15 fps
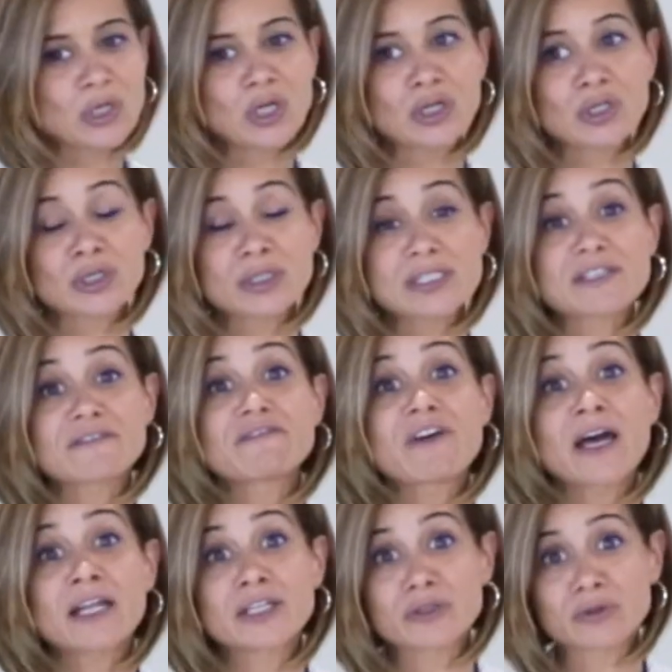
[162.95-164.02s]
learners to
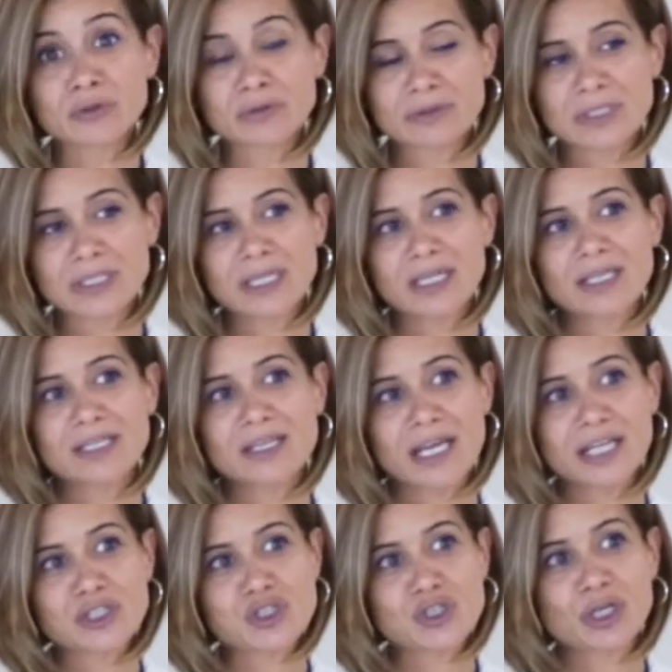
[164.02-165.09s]
value
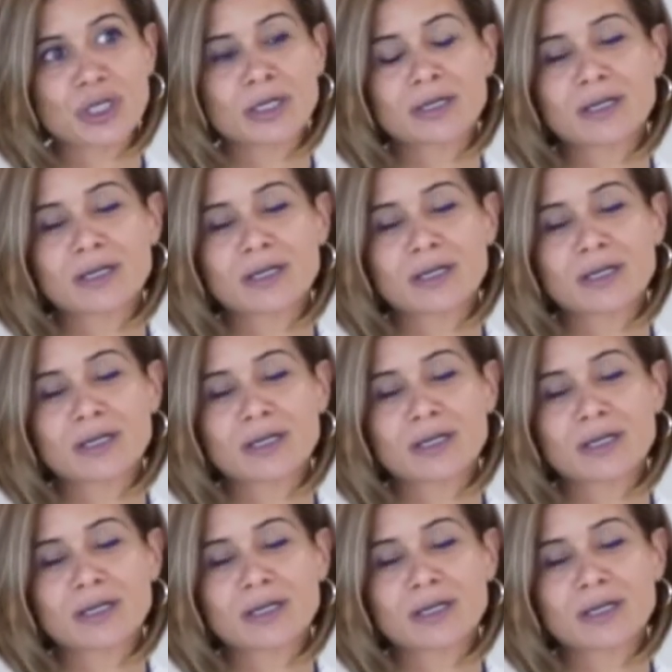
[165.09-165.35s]
nature